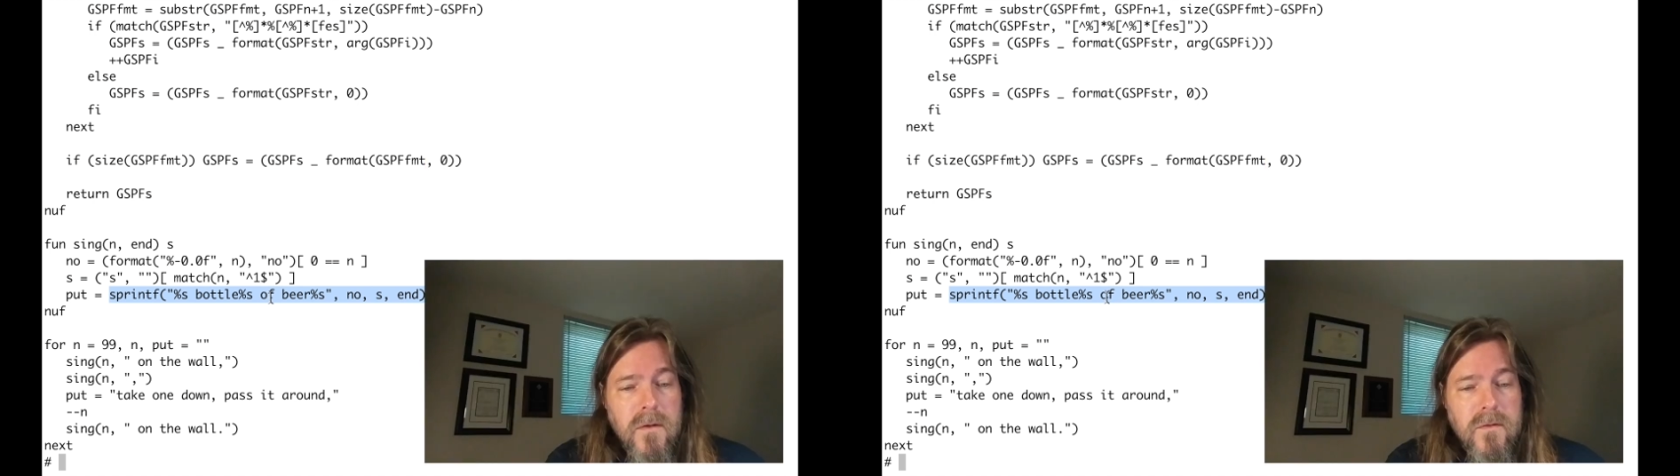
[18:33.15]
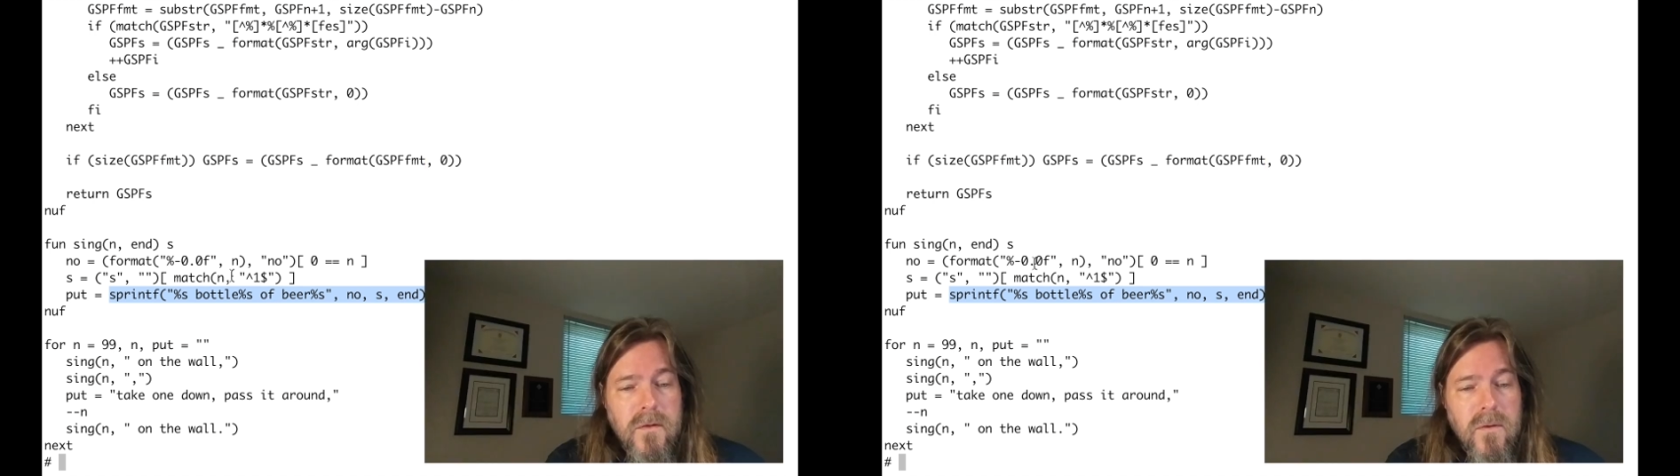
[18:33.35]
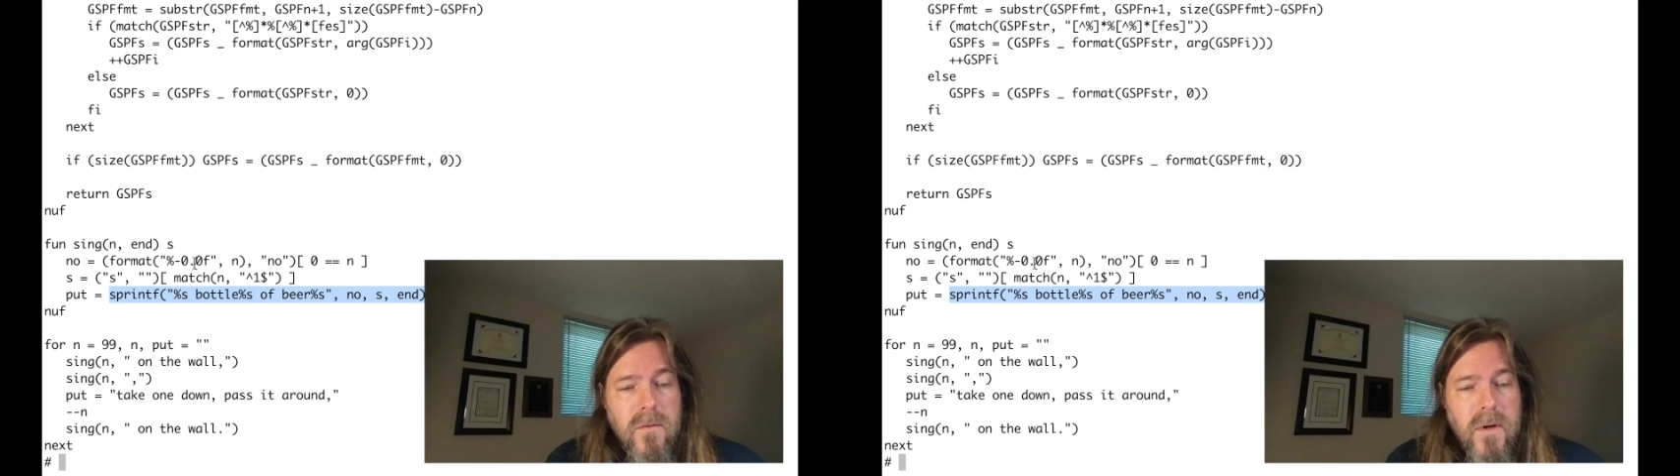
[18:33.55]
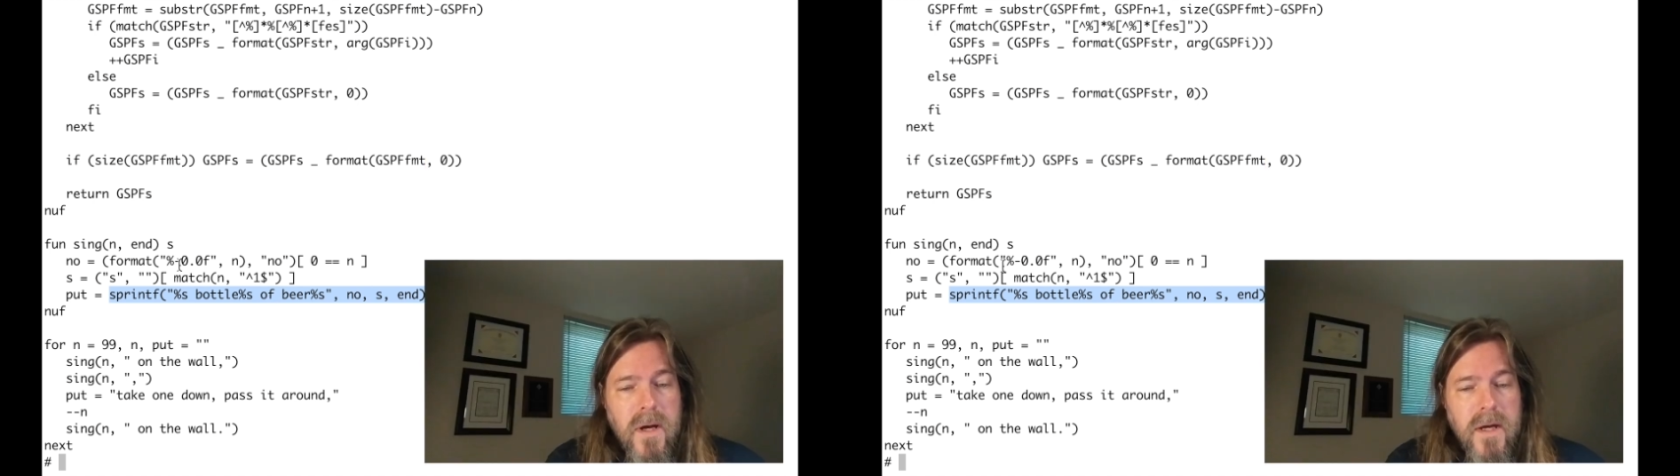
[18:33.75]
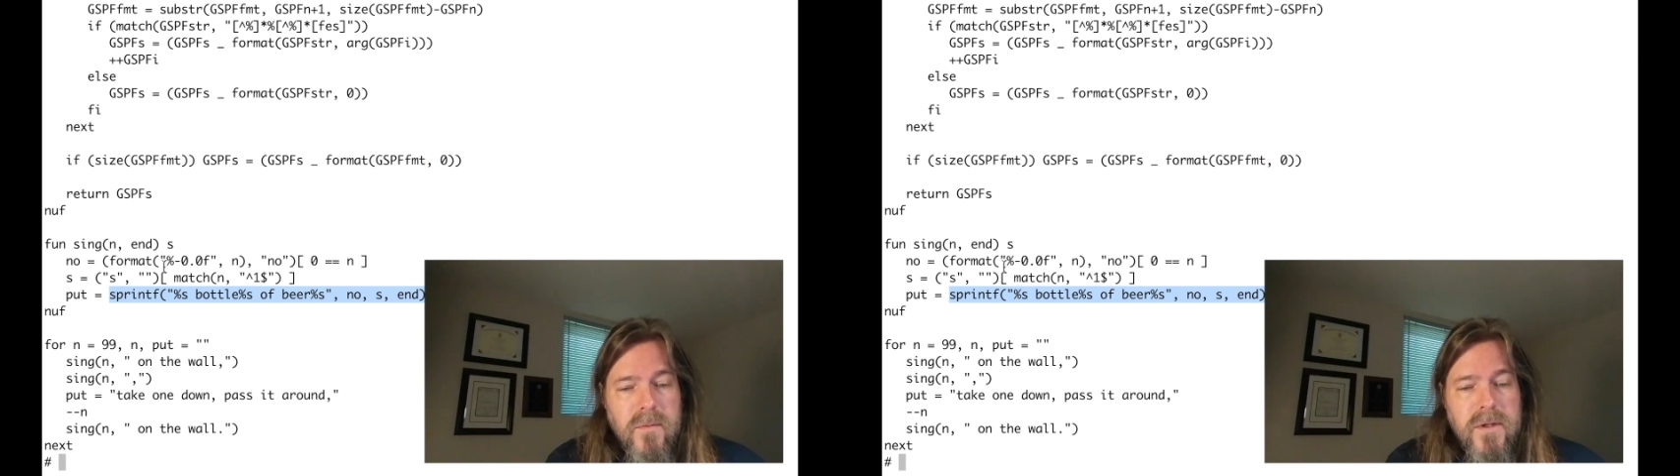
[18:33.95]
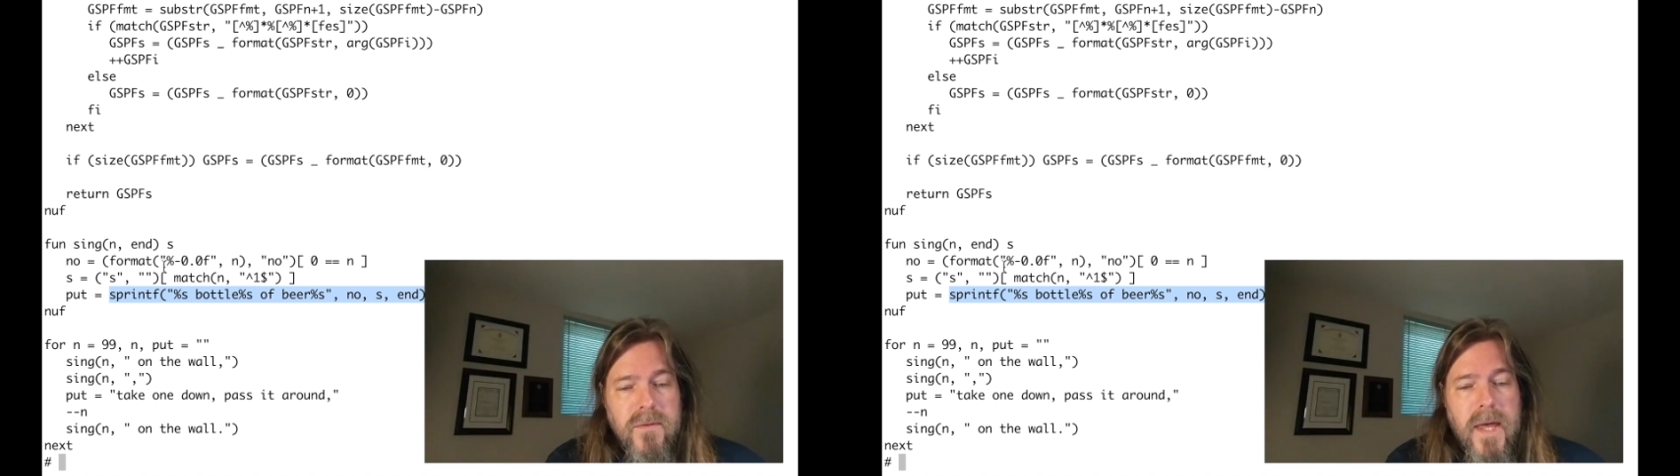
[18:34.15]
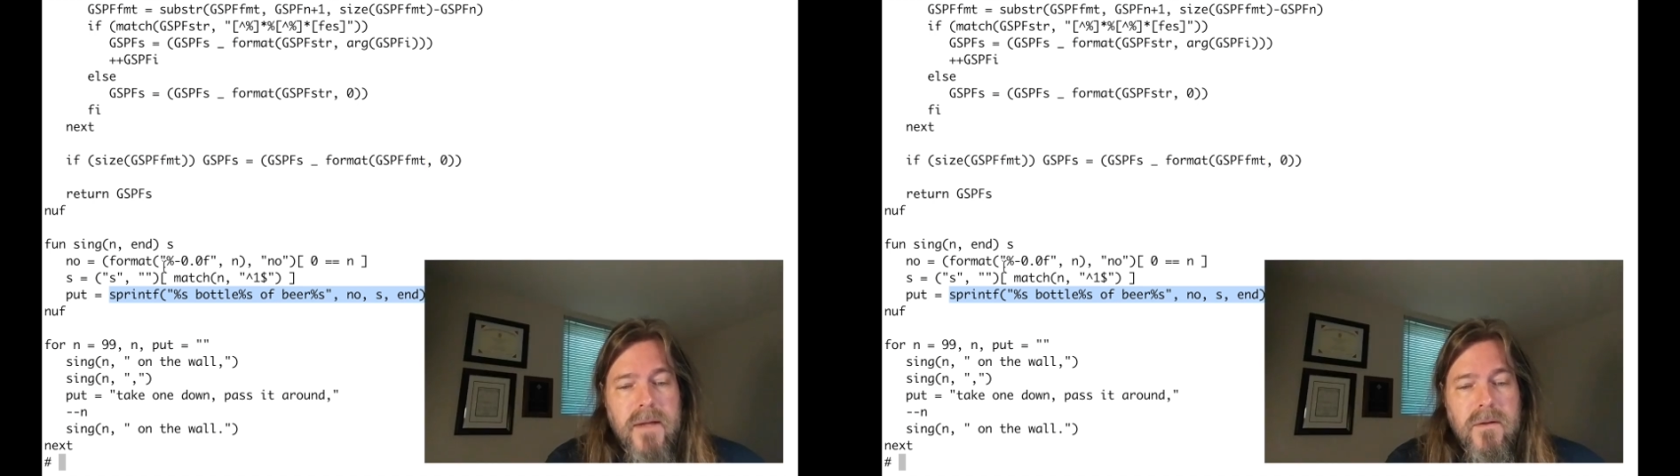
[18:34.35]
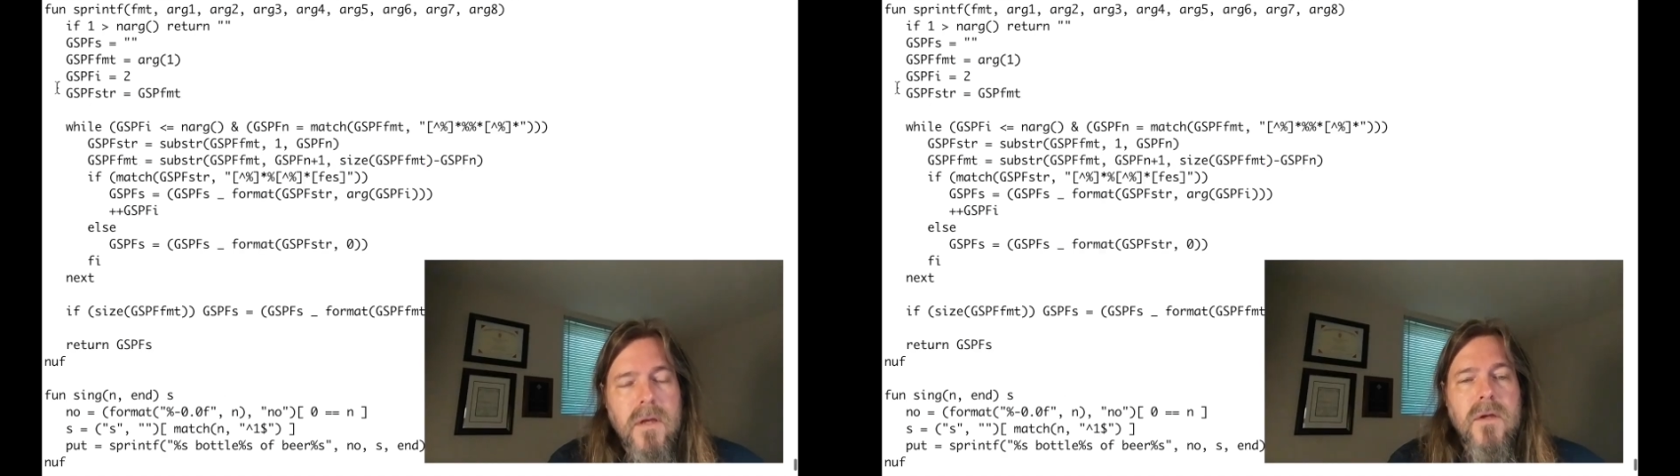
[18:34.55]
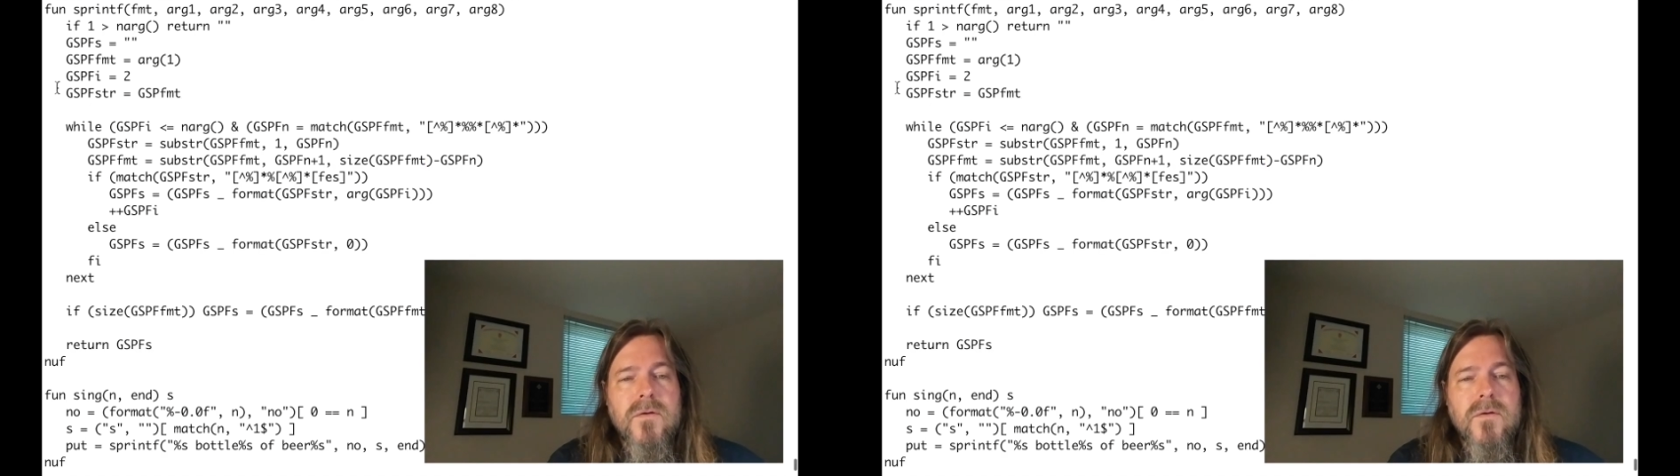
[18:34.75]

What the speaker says: So how do we do that?